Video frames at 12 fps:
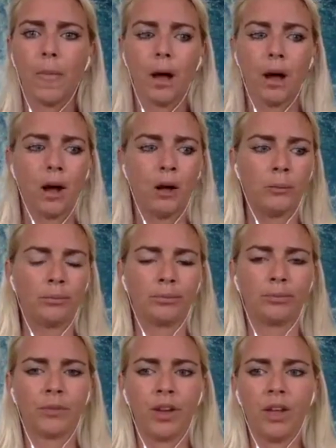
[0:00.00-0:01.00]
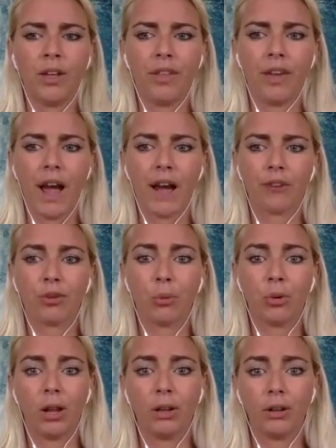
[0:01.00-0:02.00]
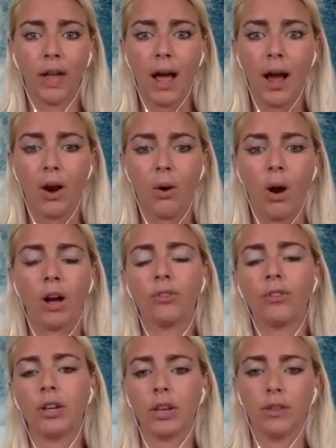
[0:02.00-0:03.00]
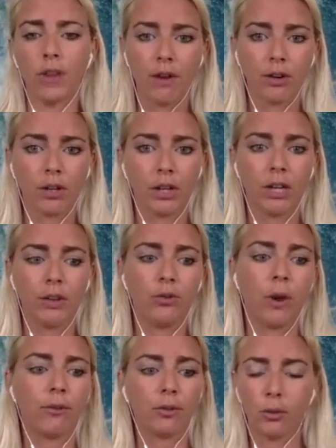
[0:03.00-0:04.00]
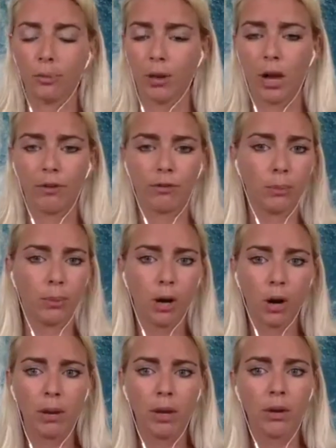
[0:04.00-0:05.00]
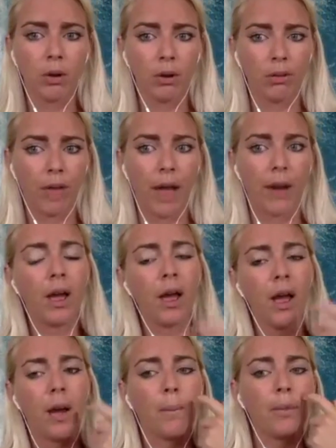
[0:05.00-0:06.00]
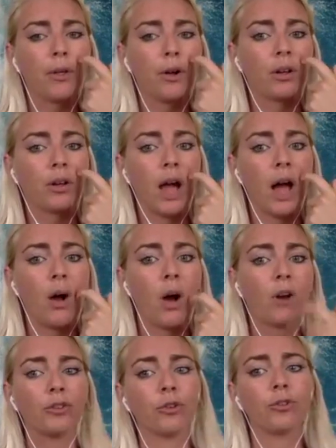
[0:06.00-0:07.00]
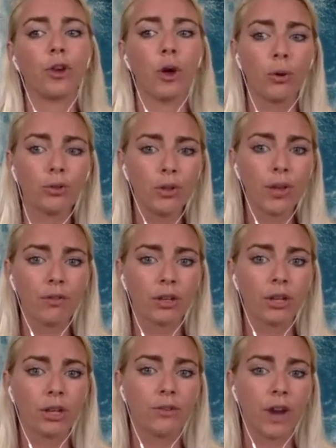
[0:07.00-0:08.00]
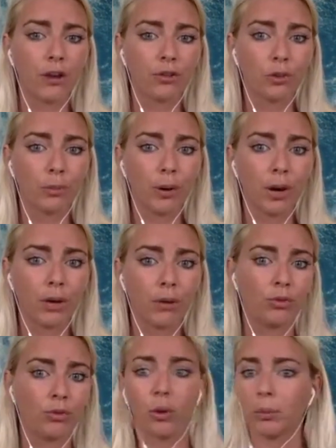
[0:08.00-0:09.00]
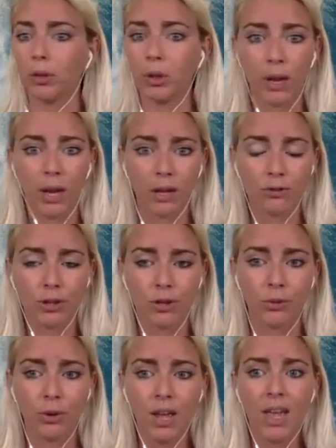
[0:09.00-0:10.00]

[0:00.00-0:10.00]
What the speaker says: they actually will allow hunting in the Everglades. You have to apply for a permit and all that. But they'll allow hunters to go into the Everglades National Park, which normally you can't do,